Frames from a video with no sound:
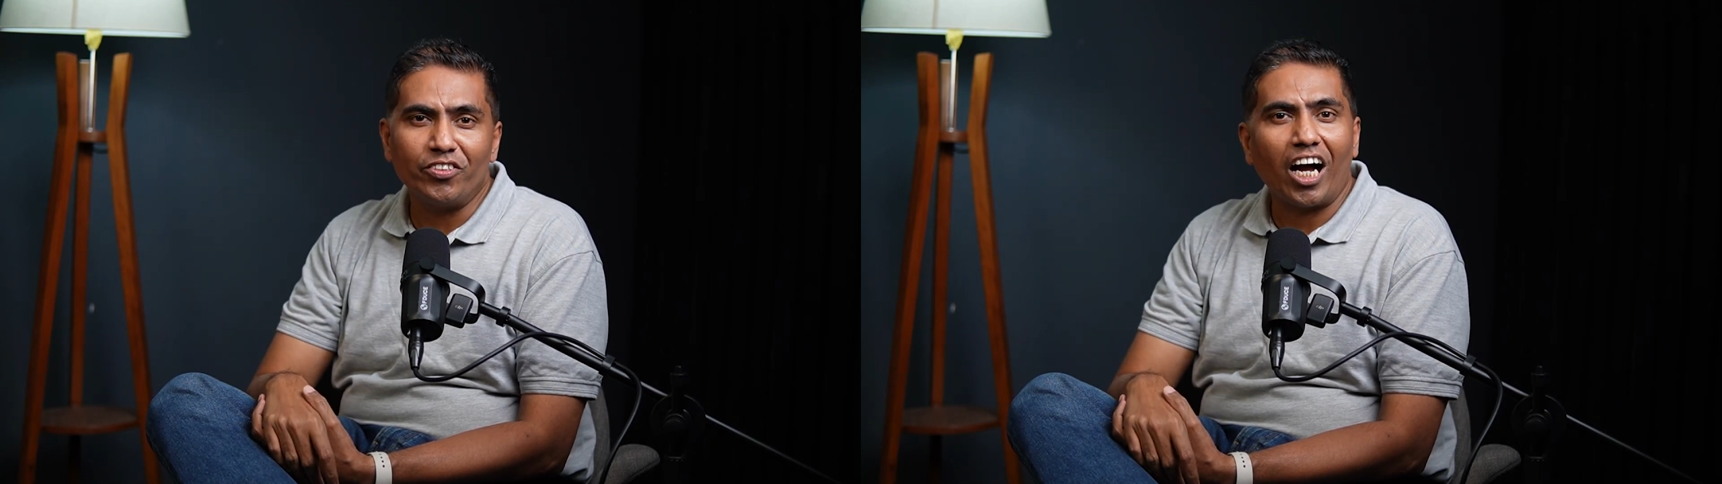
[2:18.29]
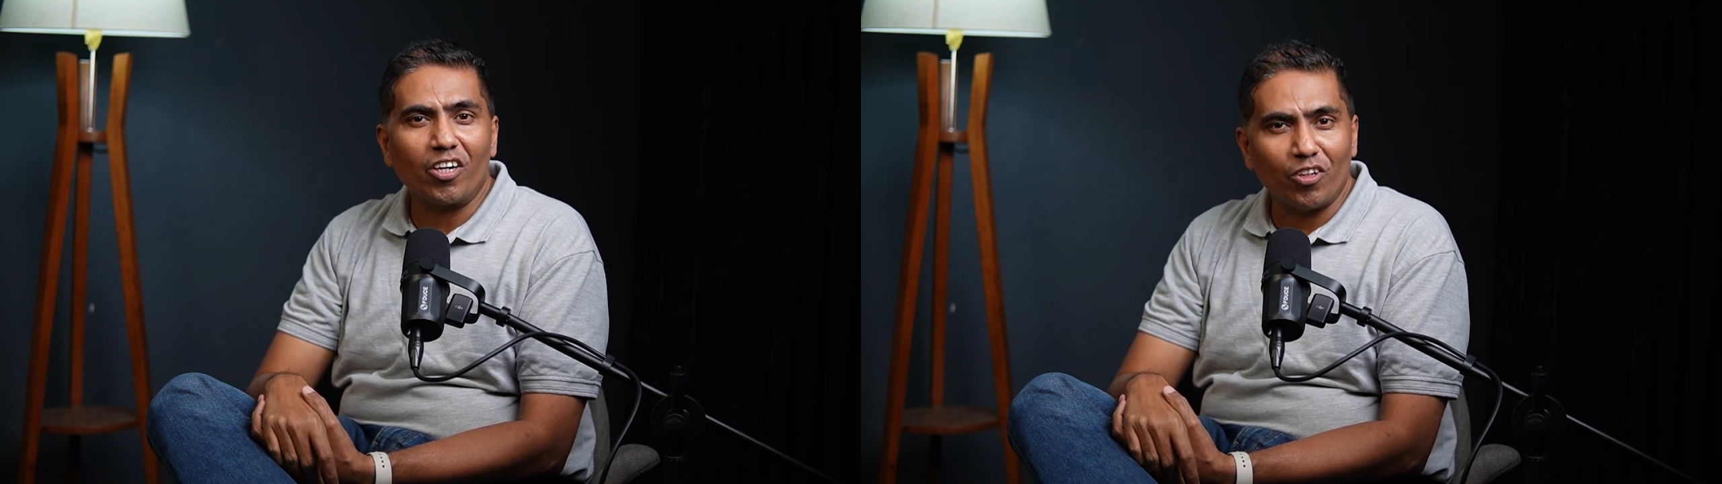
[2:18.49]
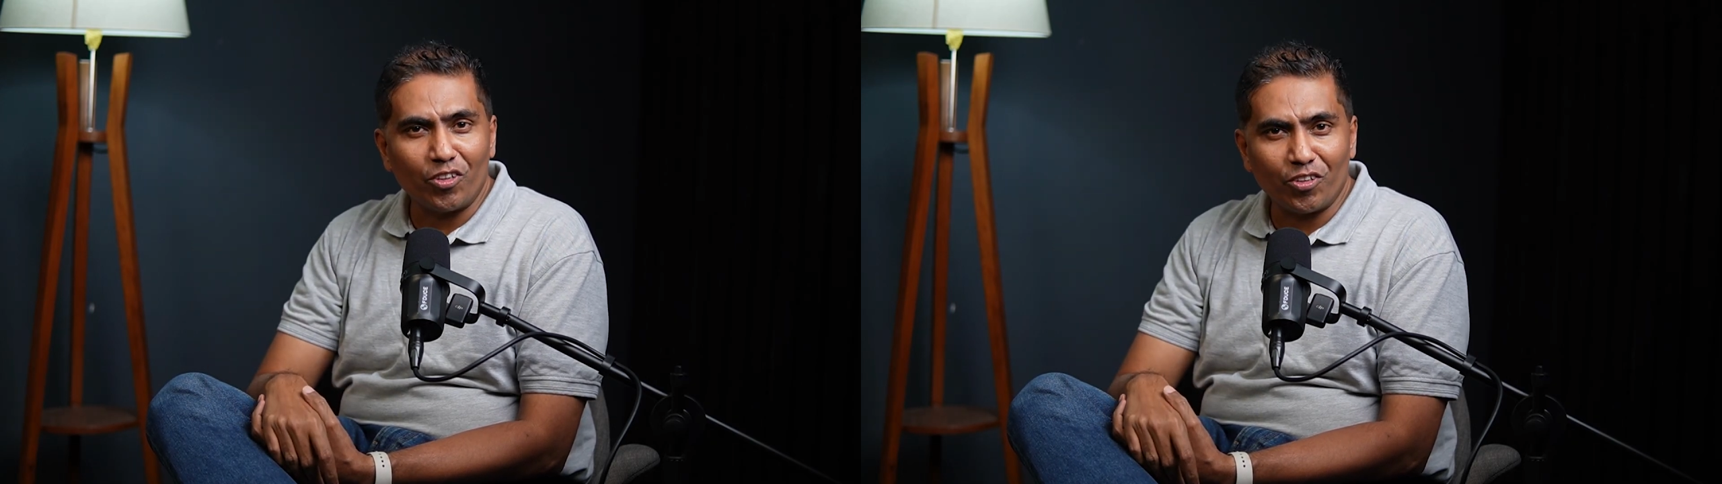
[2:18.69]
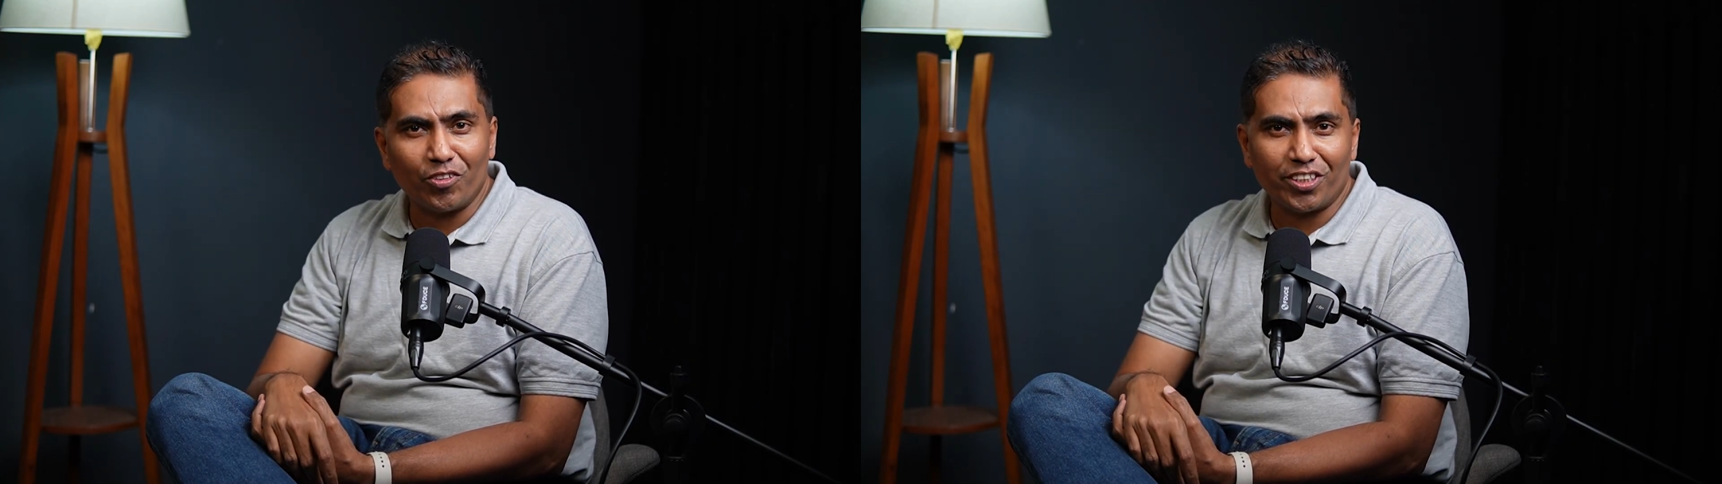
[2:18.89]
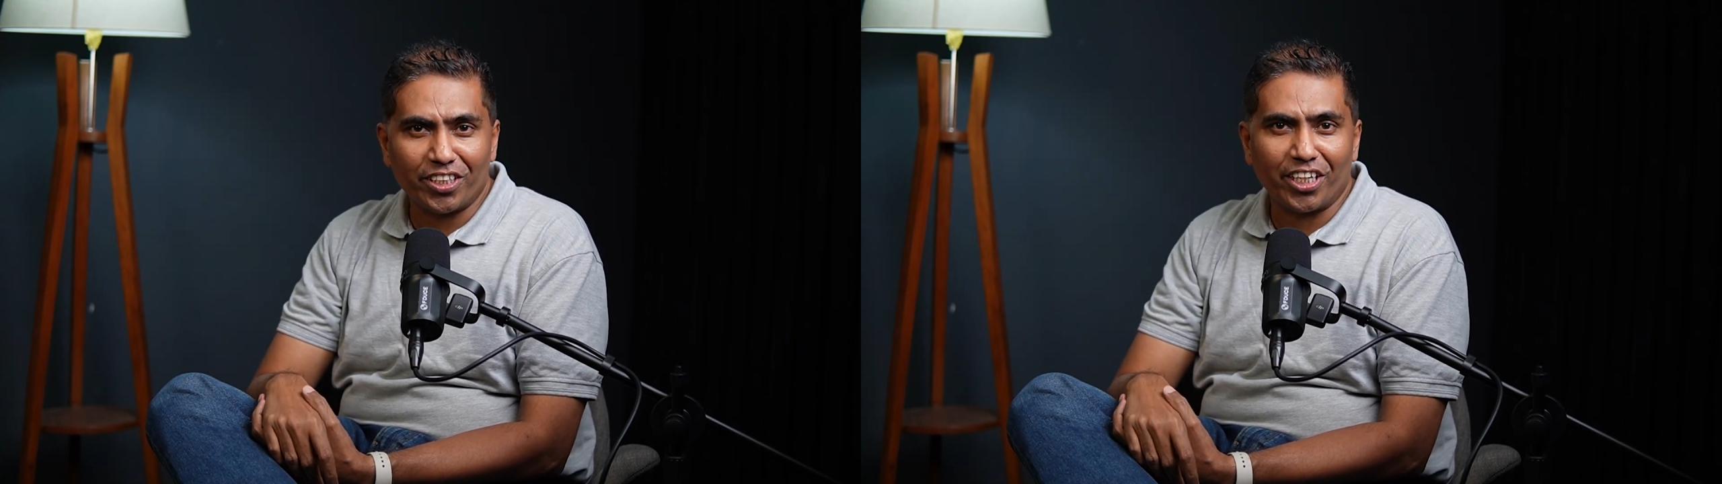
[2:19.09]
are going to
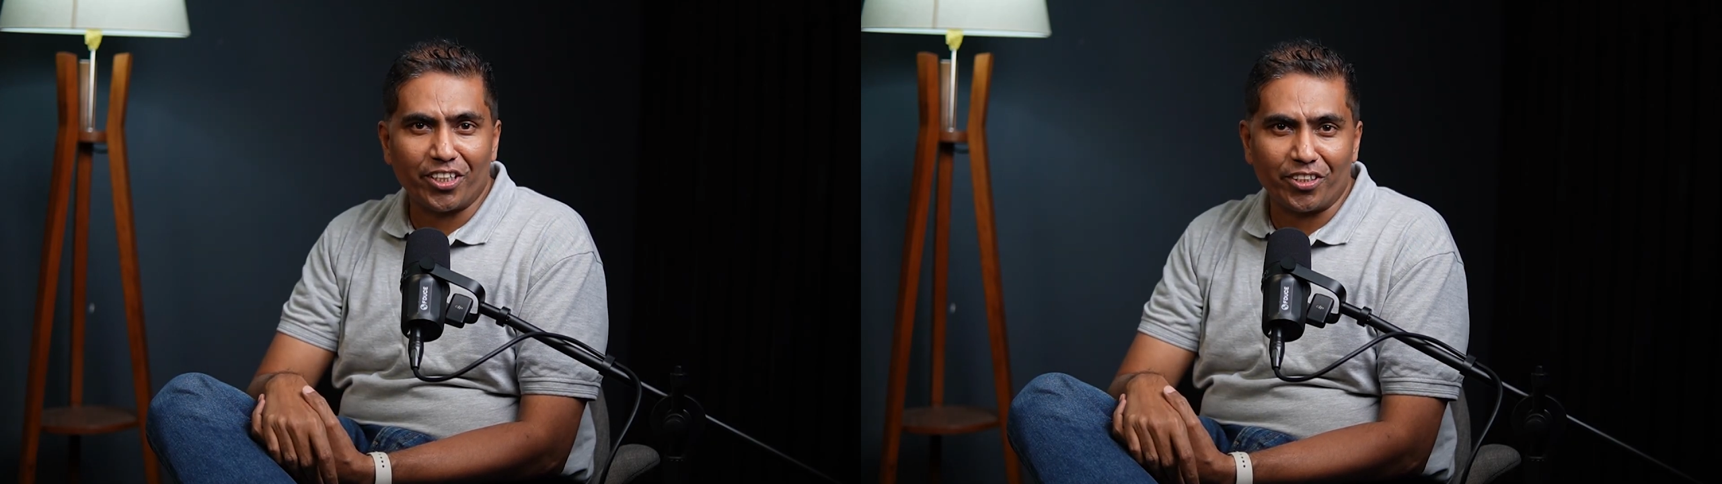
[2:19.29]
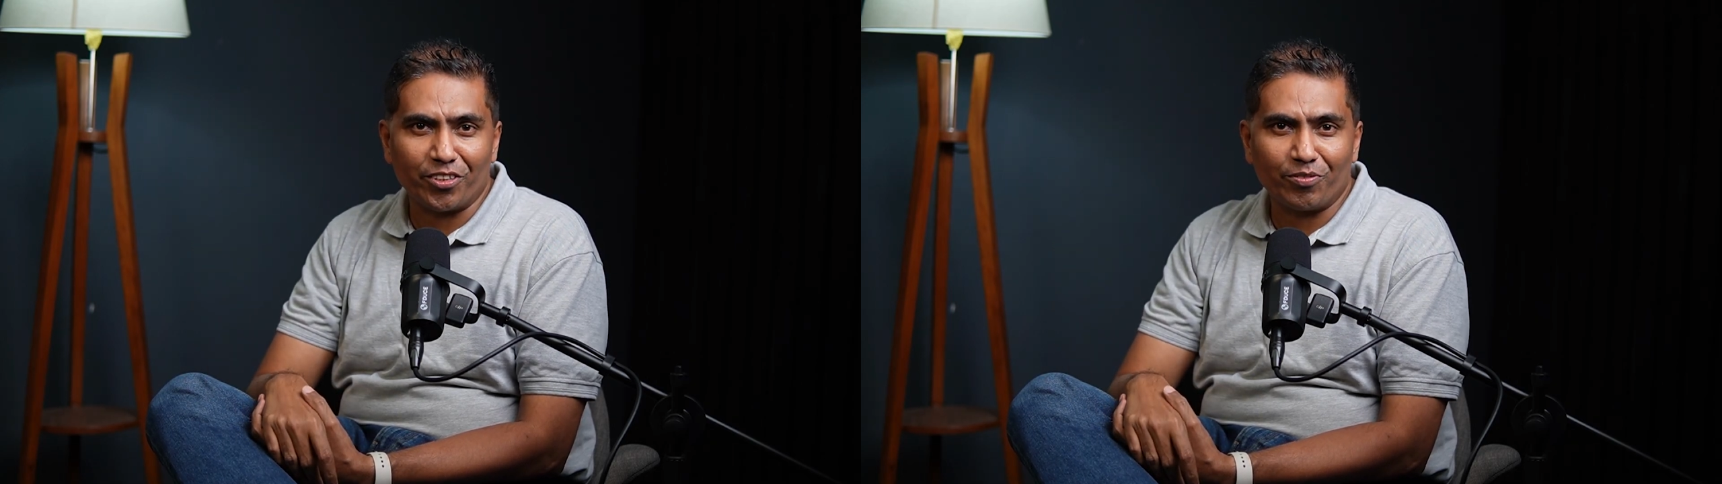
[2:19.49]
investigate in.